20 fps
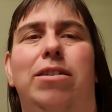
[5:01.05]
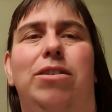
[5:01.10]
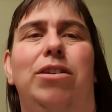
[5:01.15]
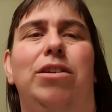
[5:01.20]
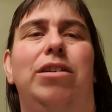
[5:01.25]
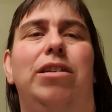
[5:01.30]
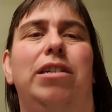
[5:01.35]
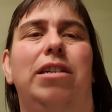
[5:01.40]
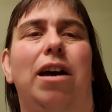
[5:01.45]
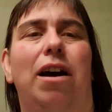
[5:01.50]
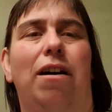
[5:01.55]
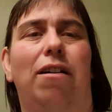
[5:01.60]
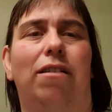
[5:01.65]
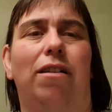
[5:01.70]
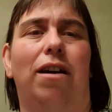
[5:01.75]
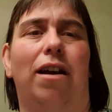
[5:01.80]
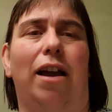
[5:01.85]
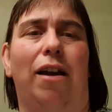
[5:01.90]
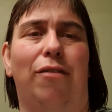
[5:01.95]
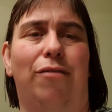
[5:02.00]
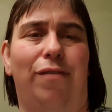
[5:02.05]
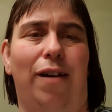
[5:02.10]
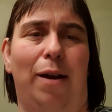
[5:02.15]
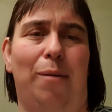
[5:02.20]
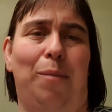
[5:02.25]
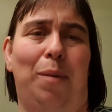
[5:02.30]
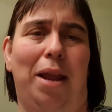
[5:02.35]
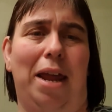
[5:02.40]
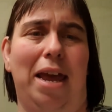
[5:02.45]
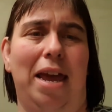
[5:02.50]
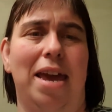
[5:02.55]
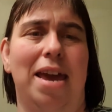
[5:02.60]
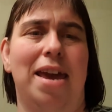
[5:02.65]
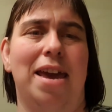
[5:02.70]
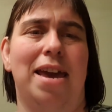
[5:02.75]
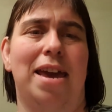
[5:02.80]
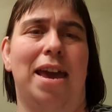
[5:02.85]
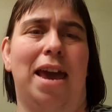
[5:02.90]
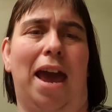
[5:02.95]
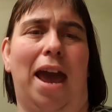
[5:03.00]
to start like a family,
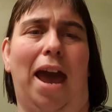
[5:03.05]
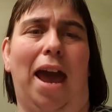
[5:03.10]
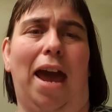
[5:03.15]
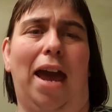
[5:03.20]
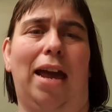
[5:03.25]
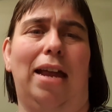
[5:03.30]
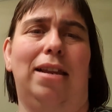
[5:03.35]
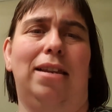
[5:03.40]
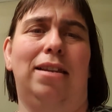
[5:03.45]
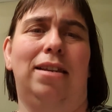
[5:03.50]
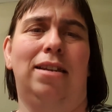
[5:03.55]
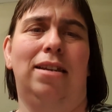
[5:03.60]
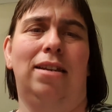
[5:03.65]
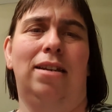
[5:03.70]
and